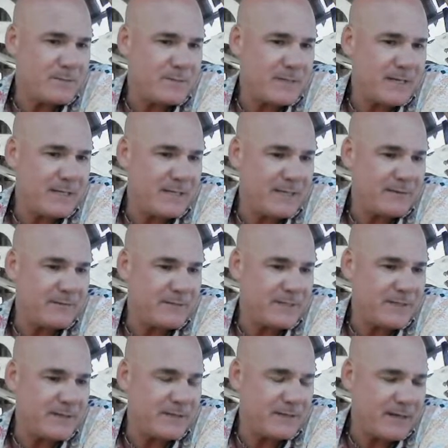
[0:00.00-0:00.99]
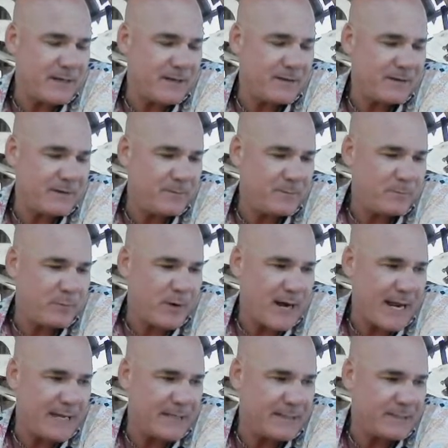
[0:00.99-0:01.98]
Trying to think of some of the other
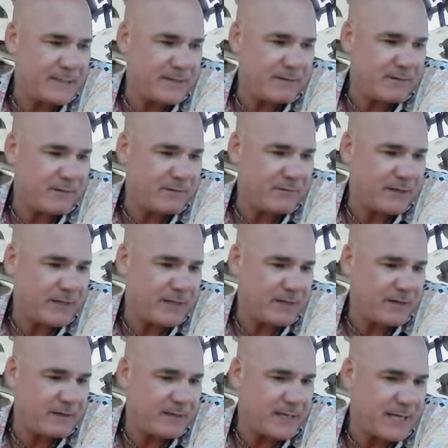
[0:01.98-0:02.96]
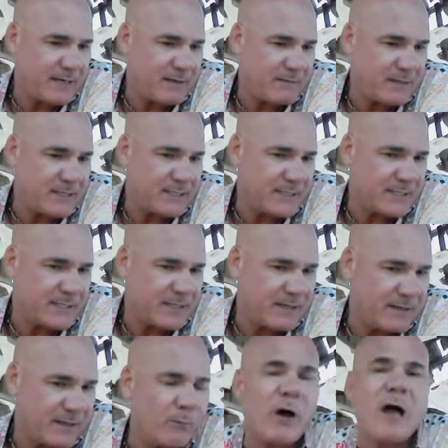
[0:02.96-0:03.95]
brands that are over here that I don't
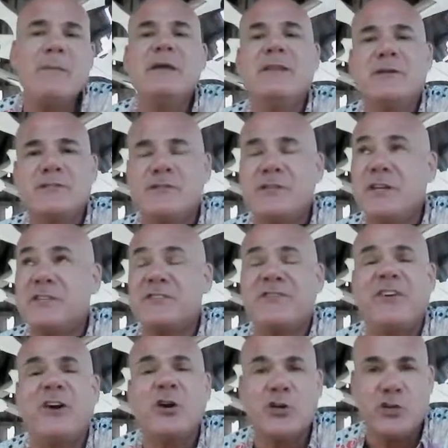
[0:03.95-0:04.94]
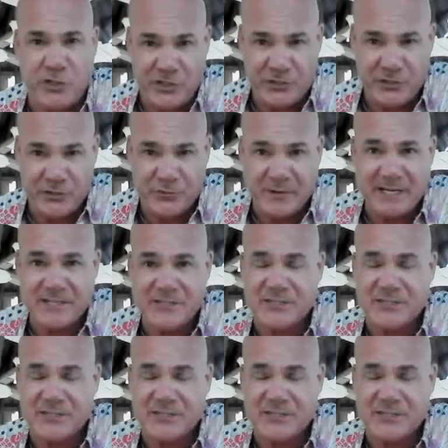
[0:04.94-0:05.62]
necessarily. Well, I mean, there's versions, right?